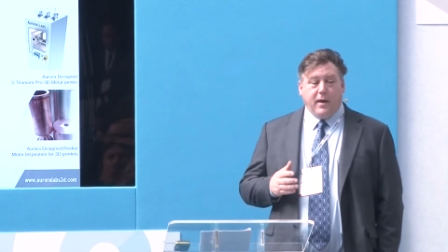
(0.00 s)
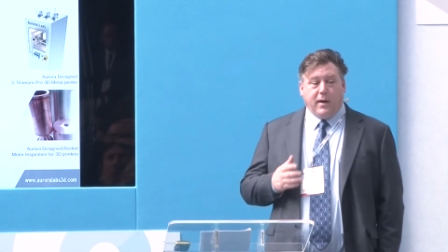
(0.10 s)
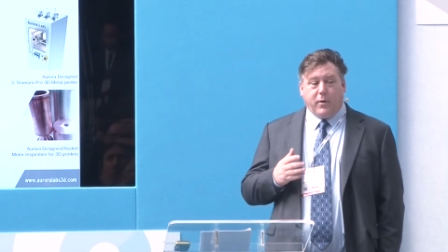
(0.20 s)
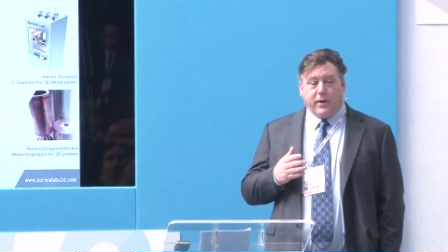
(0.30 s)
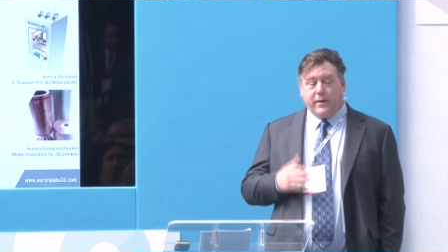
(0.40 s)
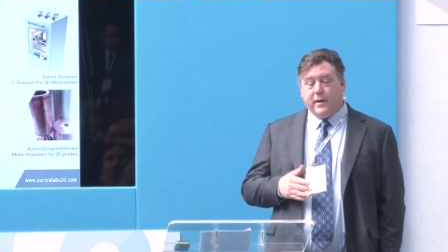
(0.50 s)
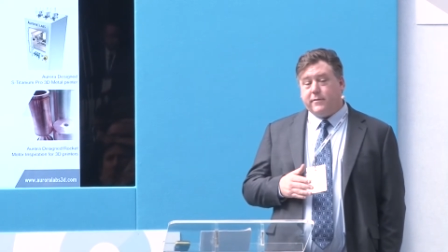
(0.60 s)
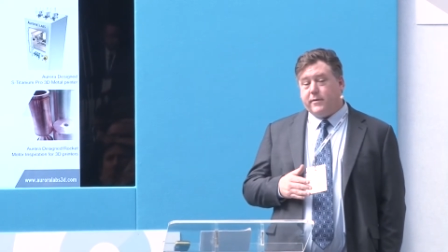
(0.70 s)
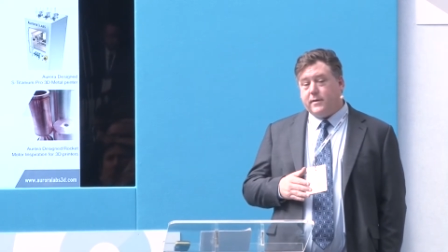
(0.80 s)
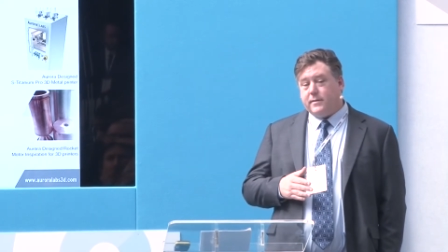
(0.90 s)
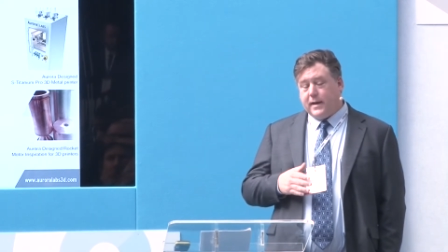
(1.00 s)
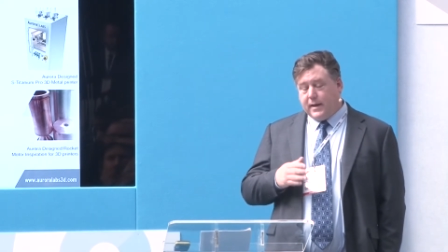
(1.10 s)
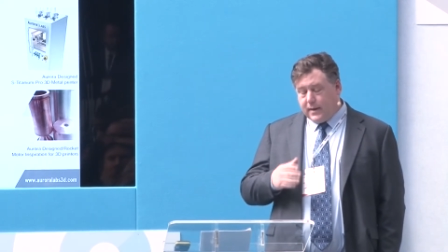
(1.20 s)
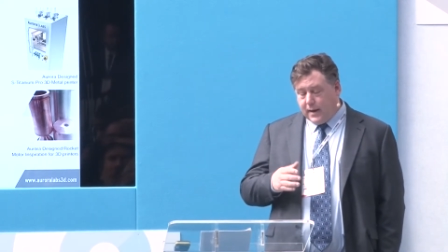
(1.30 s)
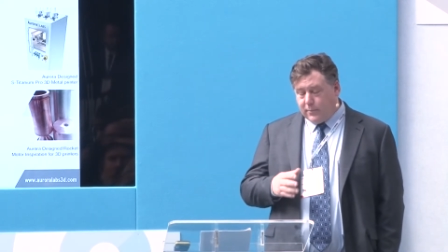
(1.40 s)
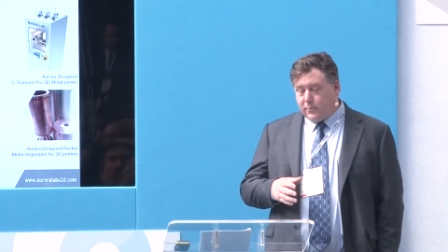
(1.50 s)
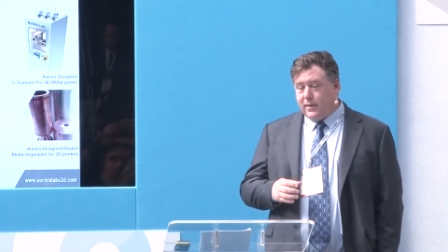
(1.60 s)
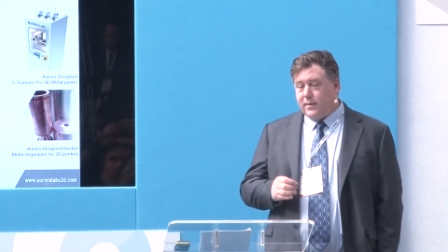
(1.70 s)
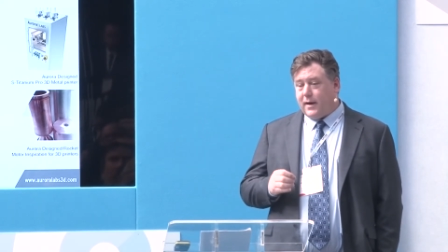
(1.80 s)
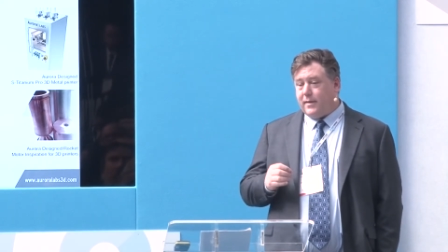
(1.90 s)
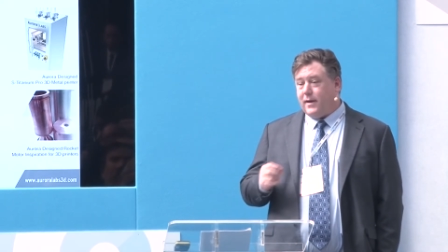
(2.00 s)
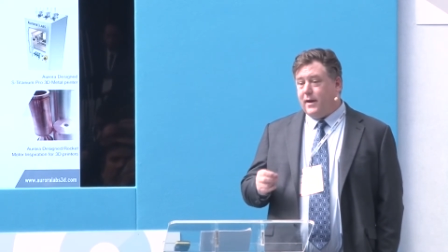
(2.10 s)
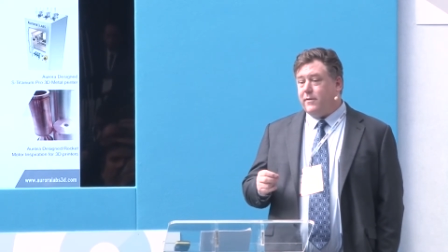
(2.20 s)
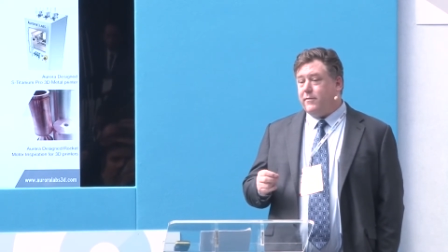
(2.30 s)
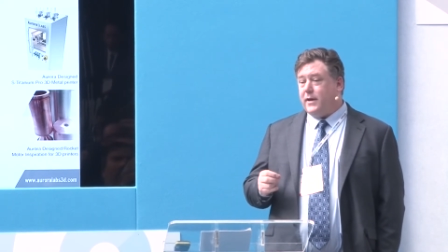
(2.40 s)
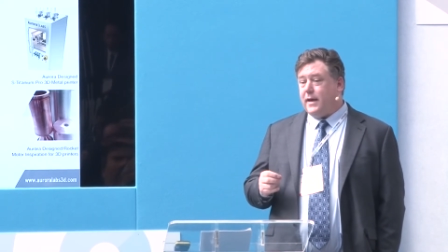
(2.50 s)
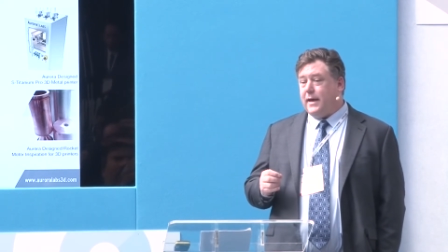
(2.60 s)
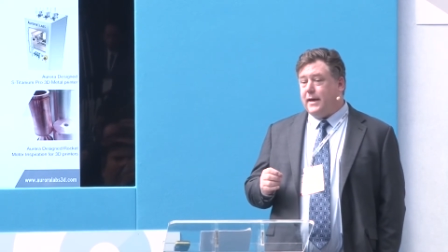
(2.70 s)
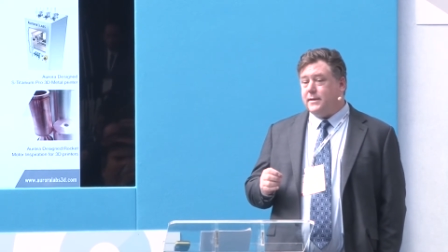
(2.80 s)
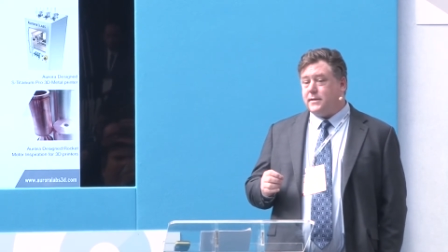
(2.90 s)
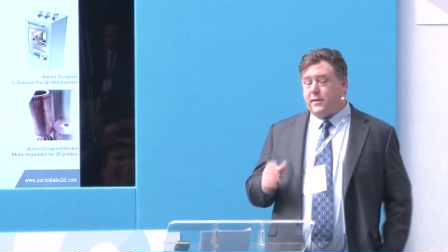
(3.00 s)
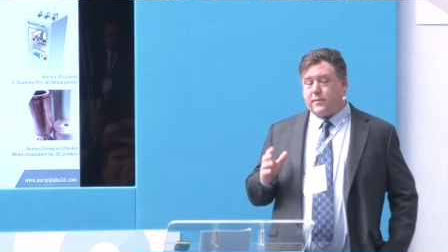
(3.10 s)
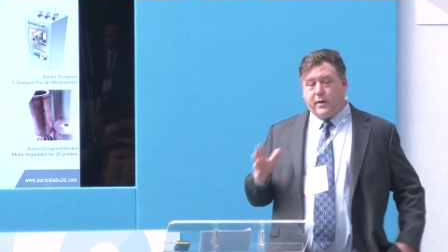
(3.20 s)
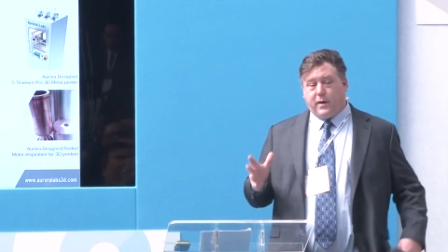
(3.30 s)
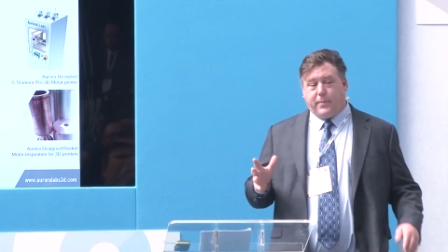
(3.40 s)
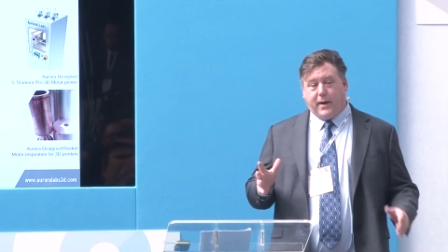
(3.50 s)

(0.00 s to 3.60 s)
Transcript: And what you end of it, end up with at the end of it, is a 3D